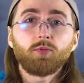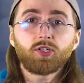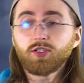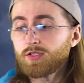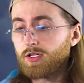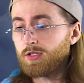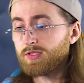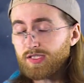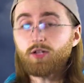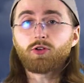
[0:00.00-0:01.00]
permission to
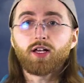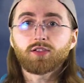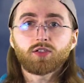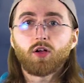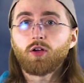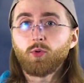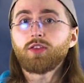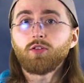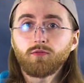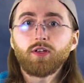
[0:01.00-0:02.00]
synchronize the song
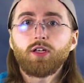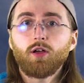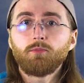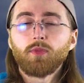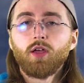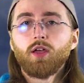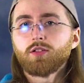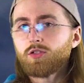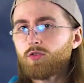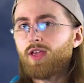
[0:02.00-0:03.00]
with your video.
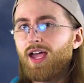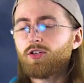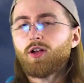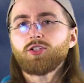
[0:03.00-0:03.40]
To do that, you're